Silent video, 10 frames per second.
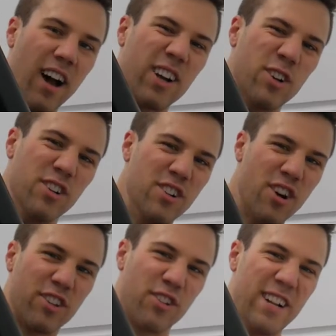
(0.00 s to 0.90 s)
Could
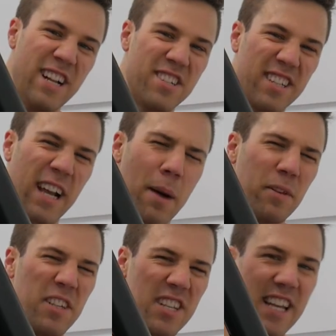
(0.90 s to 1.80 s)
not throw down just a
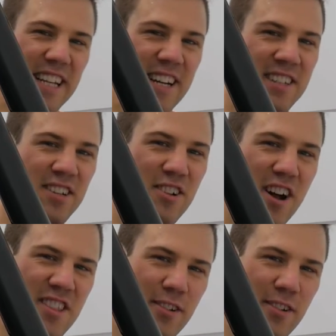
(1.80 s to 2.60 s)
couple of sneaky dunks on 9